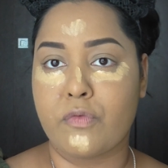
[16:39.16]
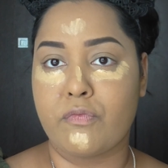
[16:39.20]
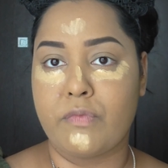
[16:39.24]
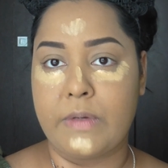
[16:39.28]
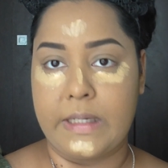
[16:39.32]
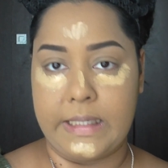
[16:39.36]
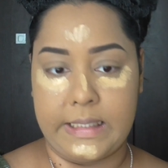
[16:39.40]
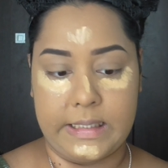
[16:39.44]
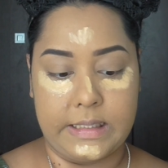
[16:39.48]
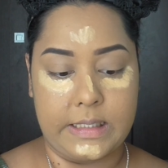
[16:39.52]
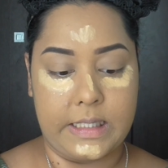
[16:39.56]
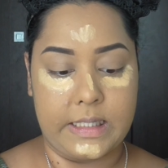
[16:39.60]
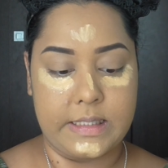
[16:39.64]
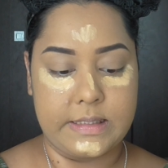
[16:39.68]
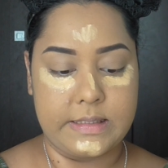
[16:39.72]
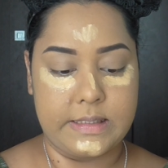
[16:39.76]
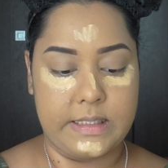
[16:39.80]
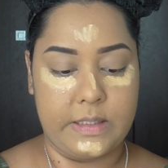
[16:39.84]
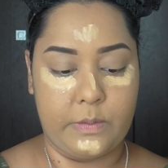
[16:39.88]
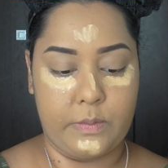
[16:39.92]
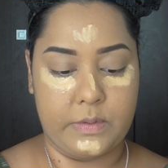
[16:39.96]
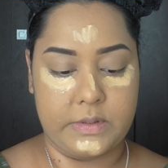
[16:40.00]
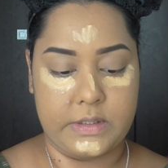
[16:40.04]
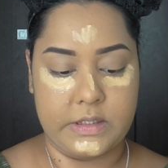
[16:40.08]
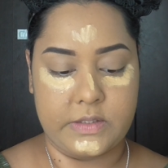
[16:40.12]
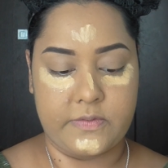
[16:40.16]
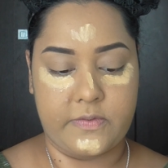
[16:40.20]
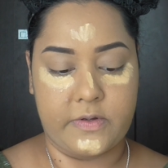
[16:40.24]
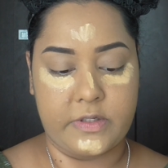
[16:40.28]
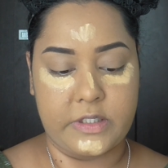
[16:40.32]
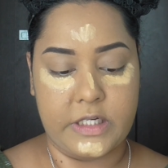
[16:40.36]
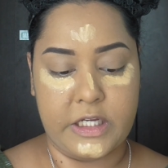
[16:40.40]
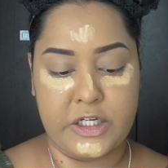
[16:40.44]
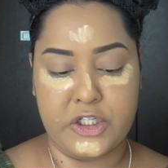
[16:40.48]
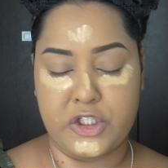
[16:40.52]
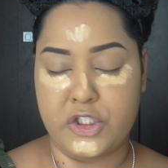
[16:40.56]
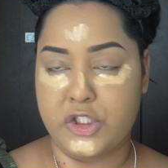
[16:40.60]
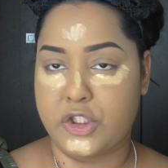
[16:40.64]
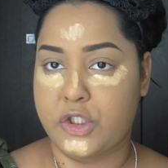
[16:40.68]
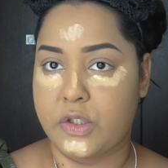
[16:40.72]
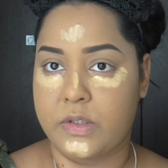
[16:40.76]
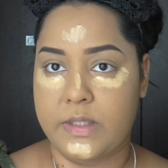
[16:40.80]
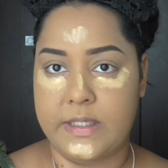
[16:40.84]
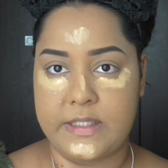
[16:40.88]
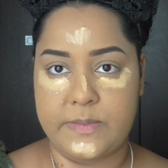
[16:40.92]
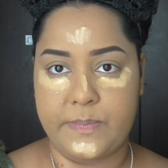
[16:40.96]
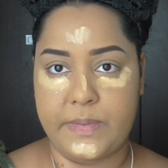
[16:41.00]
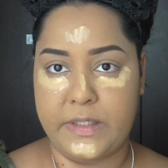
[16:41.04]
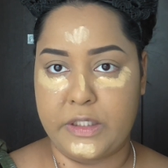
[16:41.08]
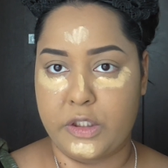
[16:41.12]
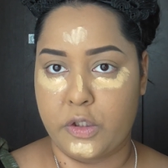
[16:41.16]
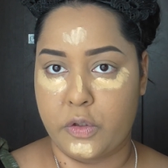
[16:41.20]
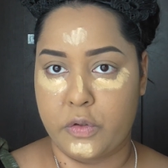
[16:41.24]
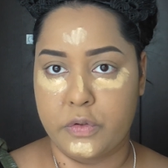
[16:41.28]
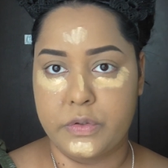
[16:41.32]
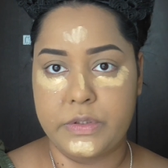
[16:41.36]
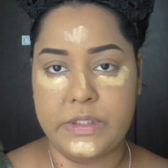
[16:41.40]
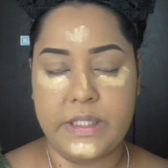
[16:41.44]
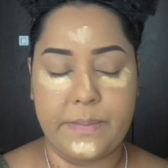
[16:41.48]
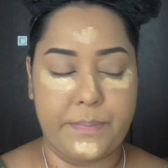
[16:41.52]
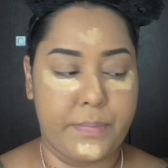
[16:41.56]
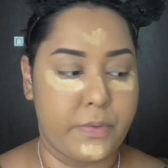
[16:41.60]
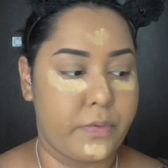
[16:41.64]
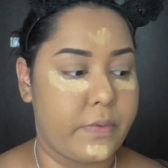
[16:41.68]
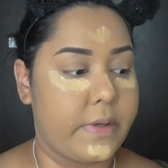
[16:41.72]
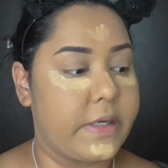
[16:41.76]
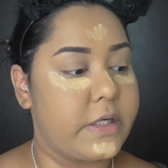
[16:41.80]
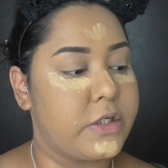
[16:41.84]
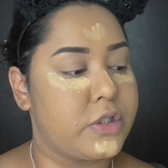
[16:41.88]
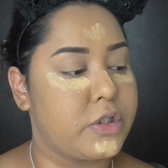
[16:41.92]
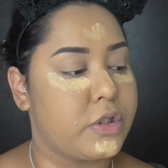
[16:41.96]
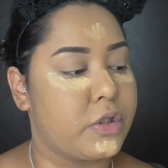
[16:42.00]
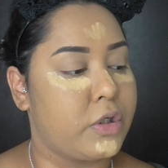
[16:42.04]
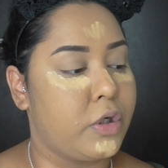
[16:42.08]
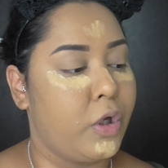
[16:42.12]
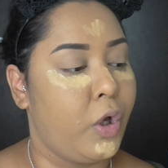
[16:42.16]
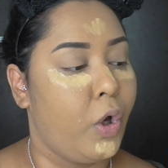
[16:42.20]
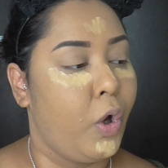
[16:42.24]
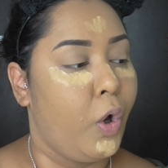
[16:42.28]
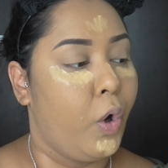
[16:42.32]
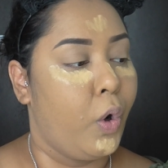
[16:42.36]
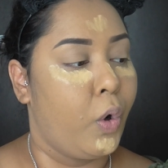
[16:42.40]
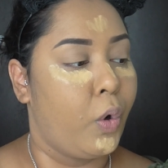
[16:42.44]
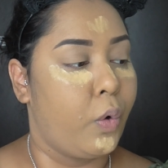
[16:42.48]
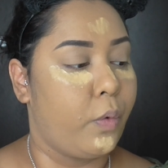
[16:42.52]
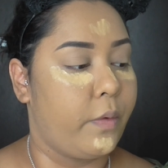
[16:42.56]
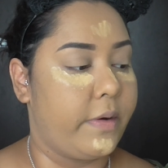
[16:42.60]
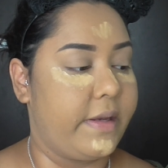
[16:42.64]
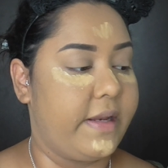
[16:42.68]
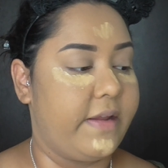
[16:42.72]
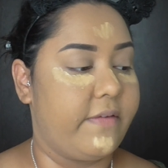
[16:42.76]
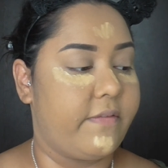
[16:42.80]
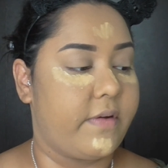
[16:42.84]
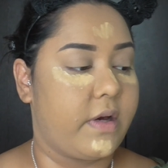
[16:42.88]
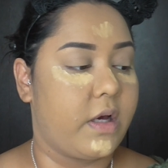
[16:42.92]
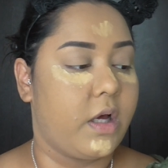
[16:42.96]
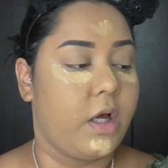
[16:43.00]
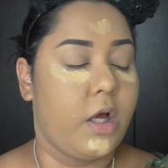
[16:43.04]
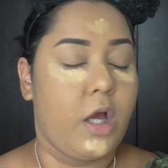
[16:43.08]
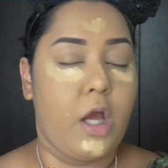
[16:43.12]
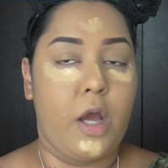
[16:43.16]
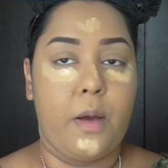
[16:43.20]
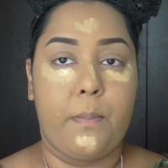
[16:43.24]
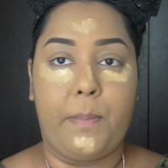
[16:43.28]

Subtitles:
really nicely with this foundation, so there's been no separation or whatever.